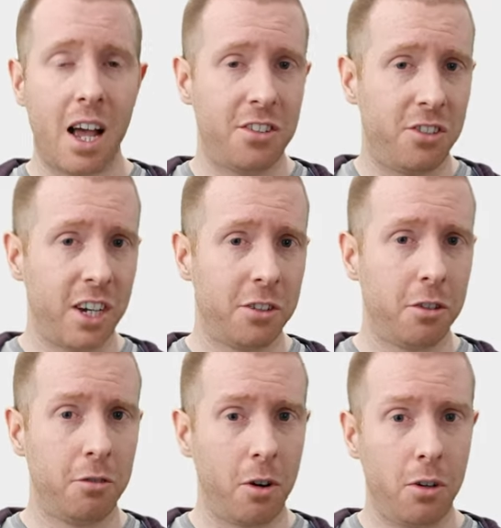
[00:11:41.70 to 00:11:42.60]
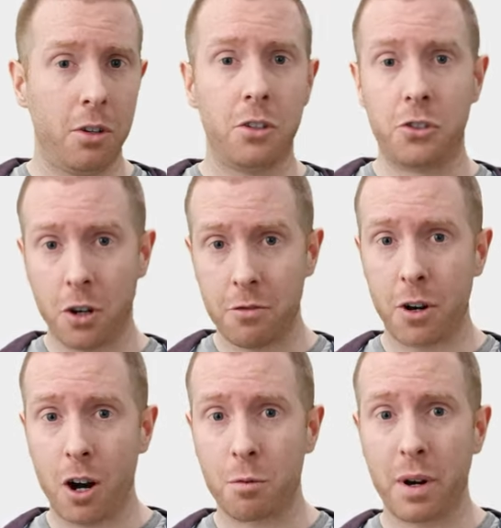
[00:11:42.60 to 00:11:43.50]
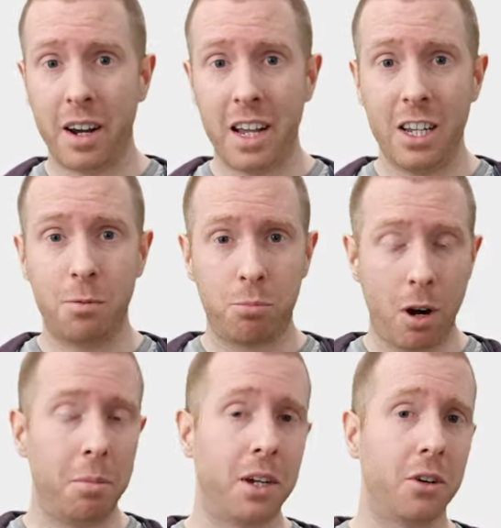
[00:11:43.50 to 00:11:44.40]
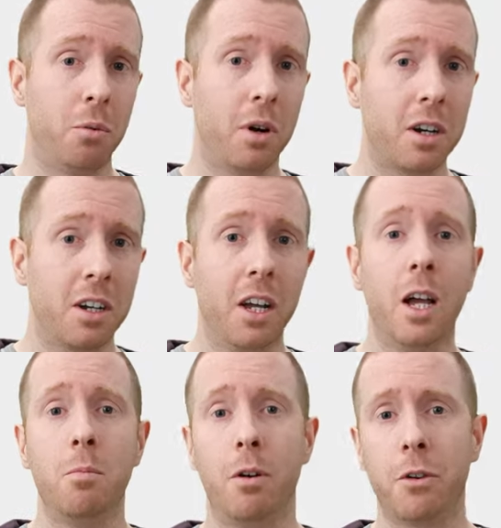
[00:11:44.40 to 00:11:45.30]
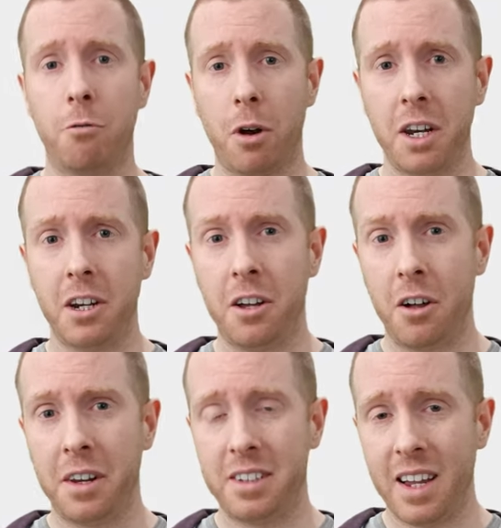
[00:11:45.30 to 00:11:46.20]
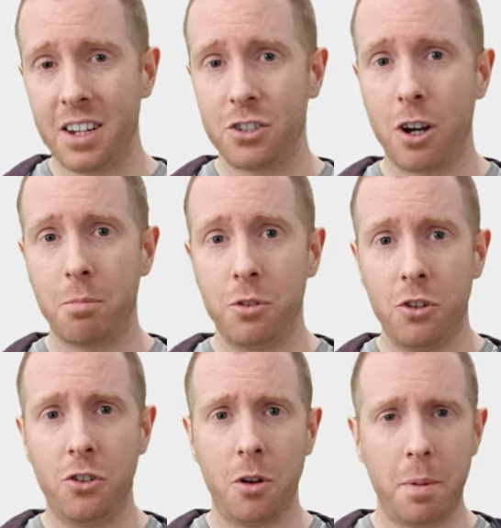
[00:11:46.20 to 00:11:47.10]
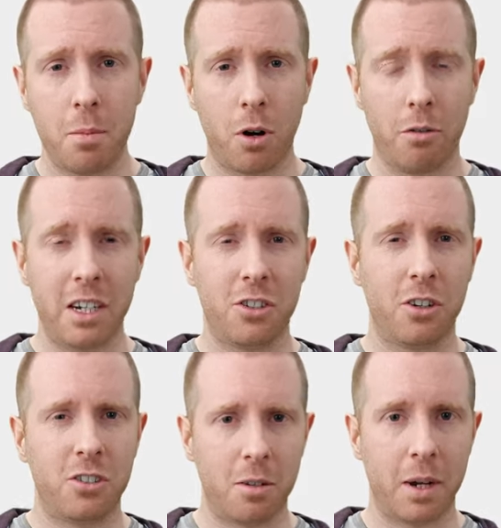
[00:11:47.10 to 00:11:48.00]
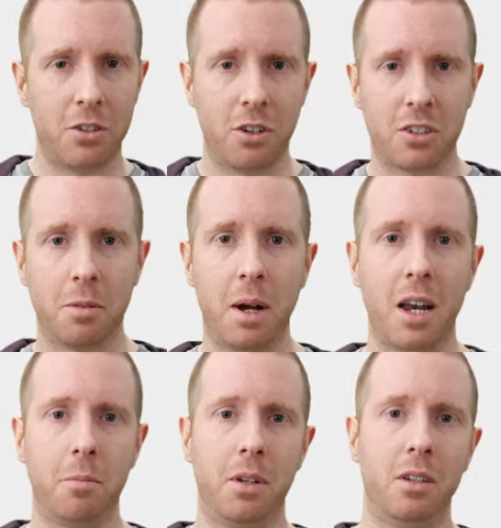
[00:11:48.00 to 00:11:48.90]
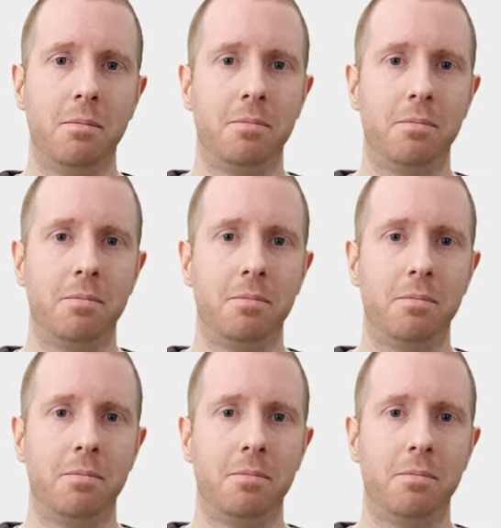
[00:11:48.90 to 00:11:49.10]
As a general rule, server hardware is probably going to work, but if you're running it on a desktop, you should do a bit more research to make sure it's compatible.